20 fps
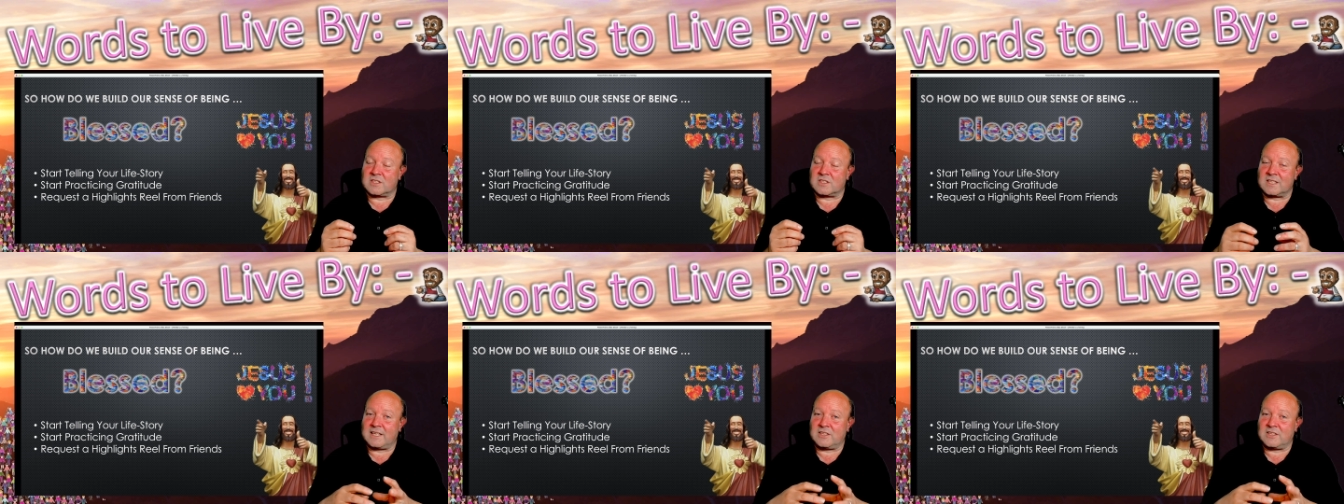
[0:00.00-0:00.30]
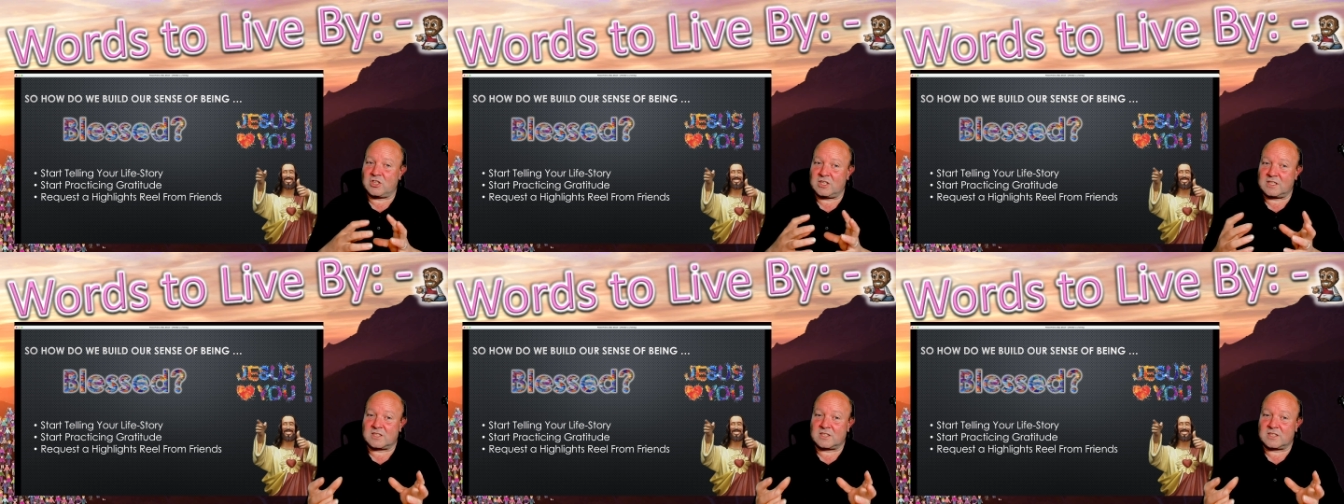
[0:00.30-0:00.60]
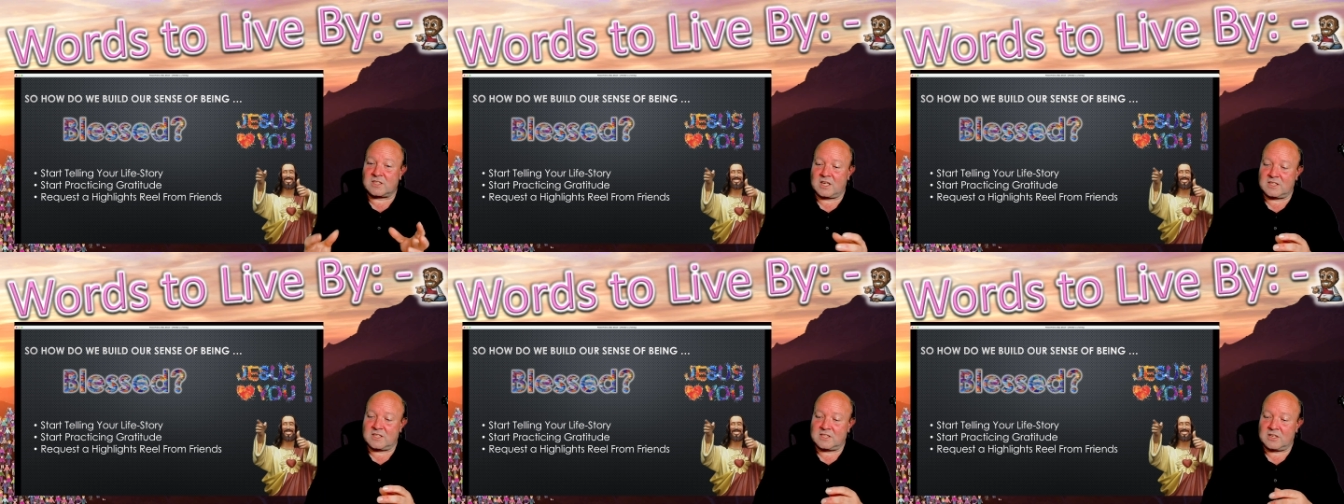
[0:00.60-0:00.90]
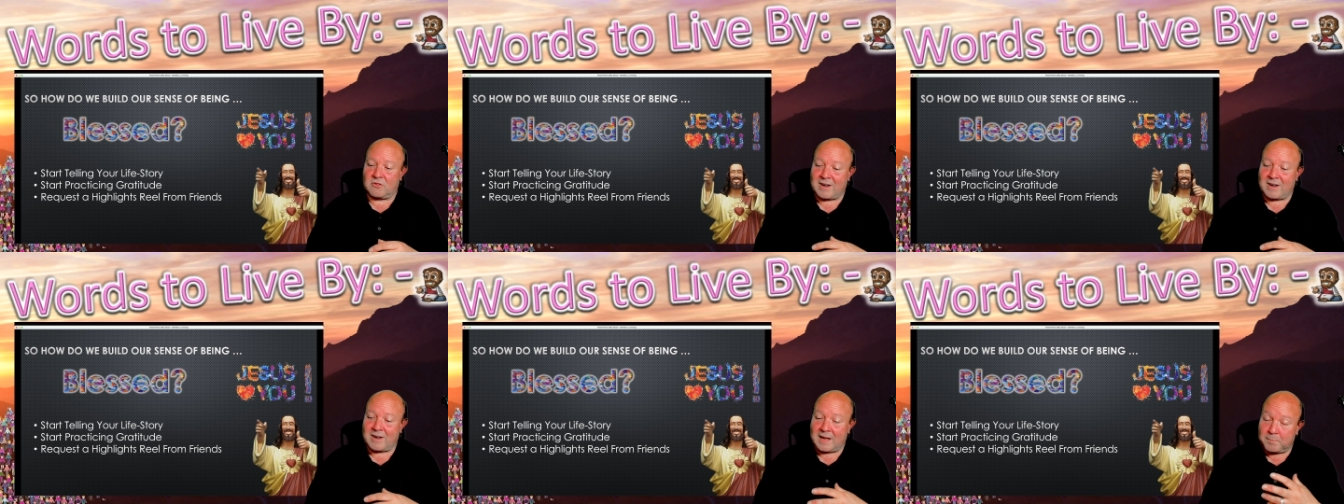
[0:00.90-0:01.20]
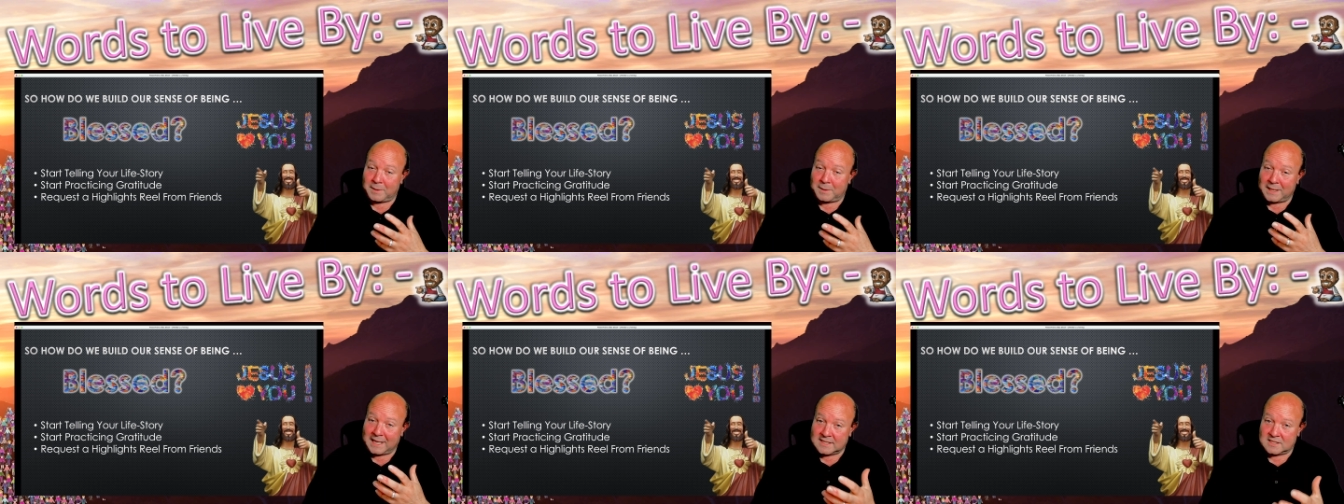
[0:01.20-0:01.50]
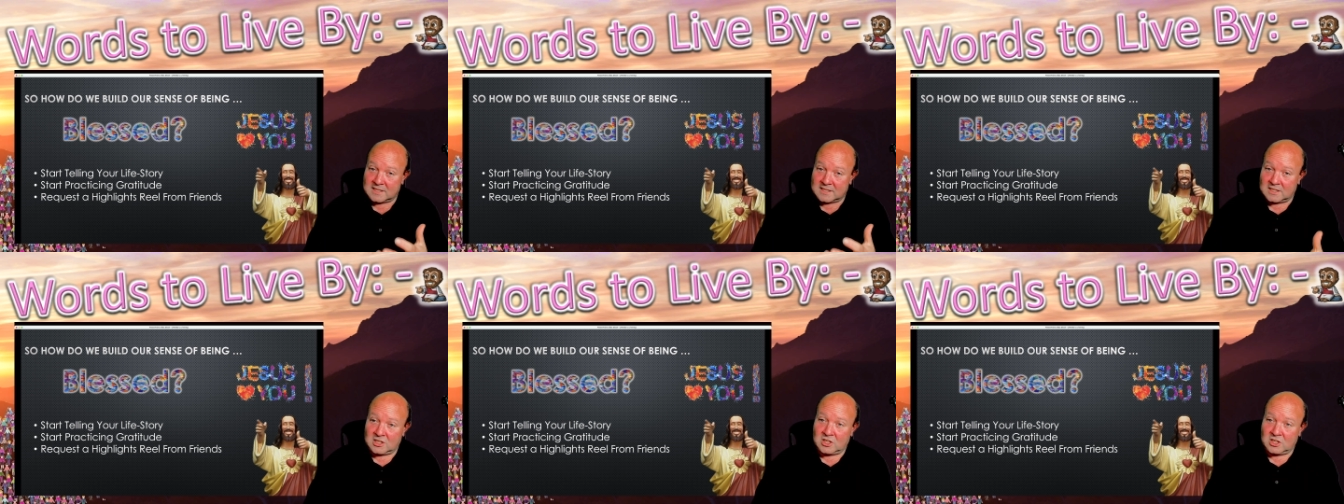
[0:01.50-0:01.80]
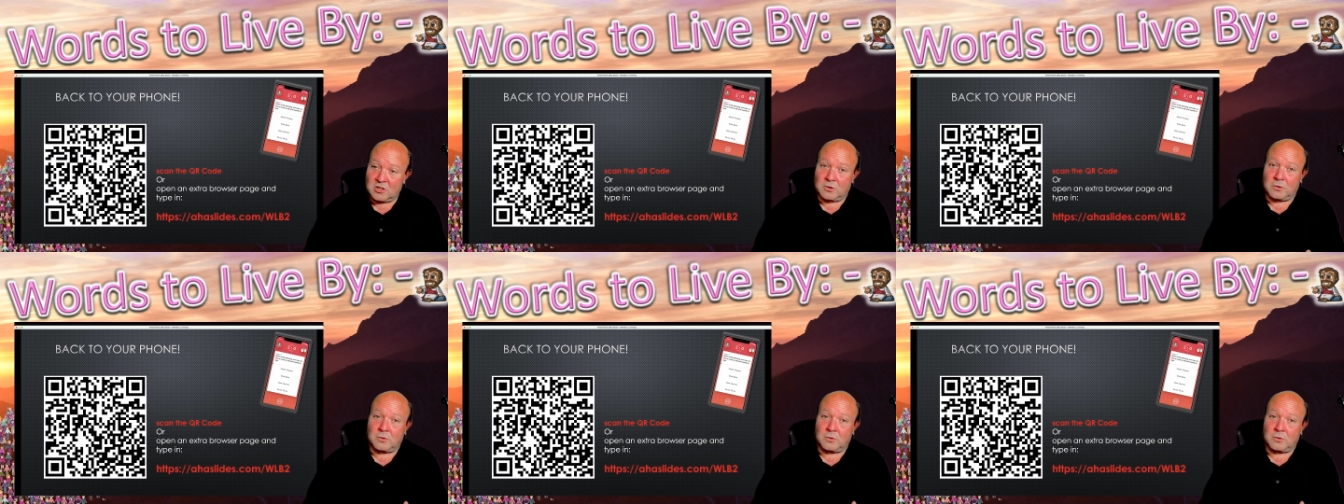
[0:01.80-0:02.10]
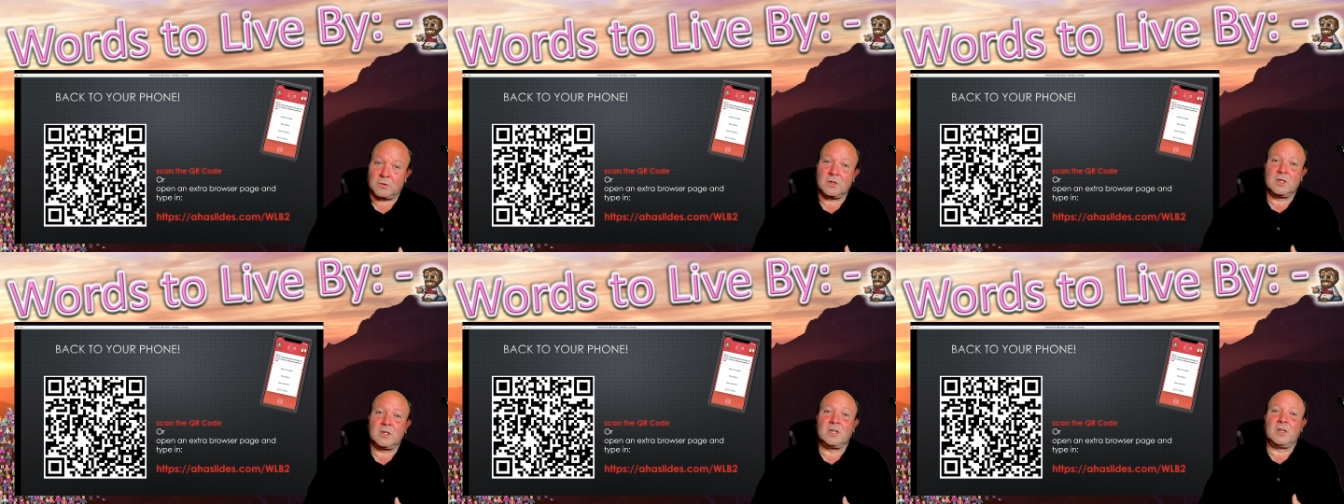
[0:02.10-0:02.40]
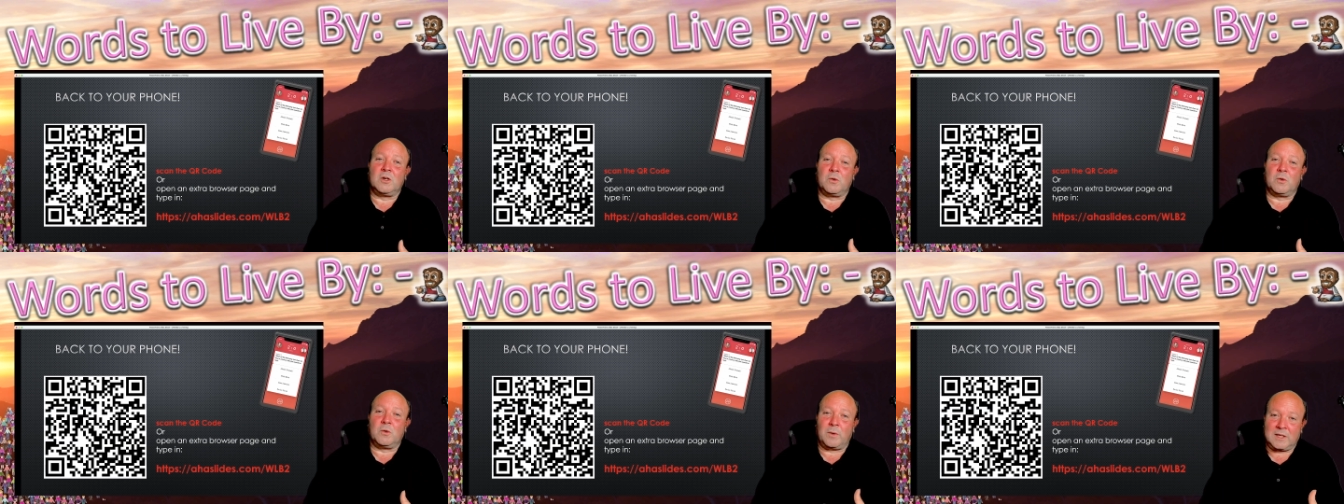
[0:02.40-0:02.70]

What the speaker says: and then Jesus turns it around, blessed are you when